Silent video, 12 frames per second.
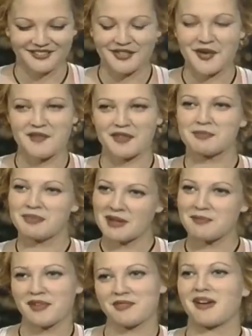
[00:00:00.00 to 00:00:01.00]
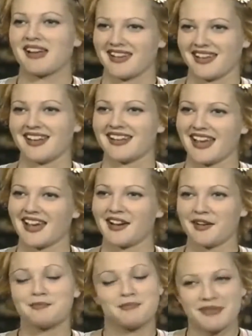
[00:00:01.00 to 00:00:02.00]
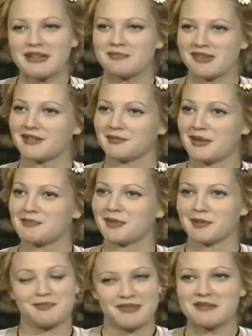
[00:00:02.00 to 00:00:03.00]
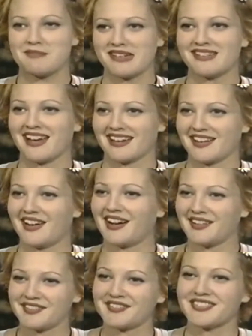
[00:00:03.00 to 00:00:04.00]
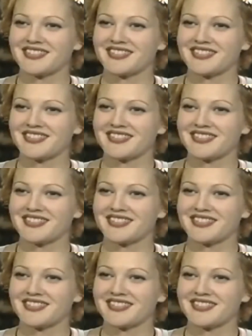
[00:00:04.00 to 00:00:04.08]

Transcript: if you ever beep with my kid again, I'll beeping rip your beeping neck off.